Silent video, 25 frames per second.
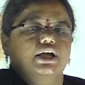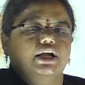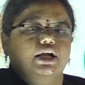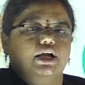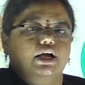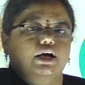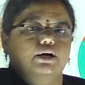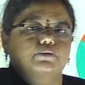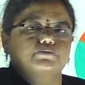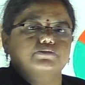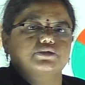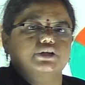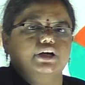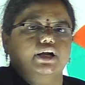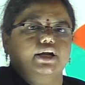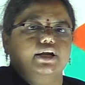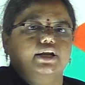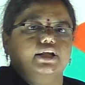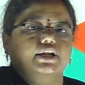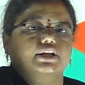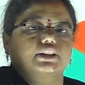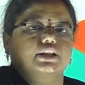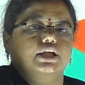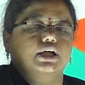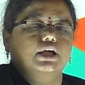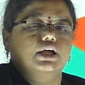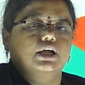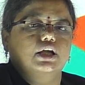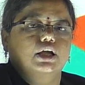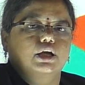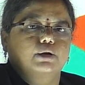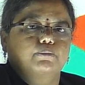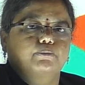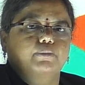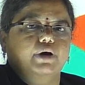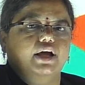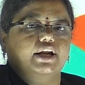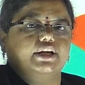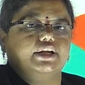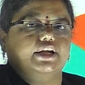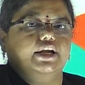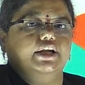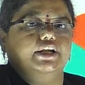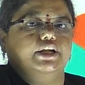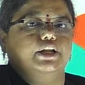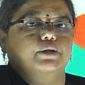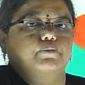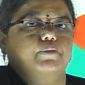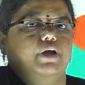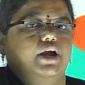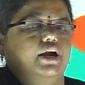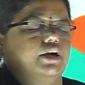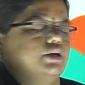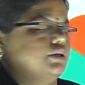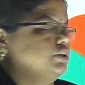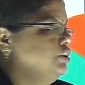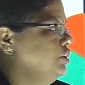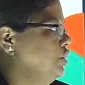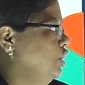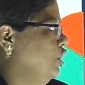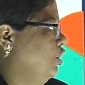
comes under the market demand,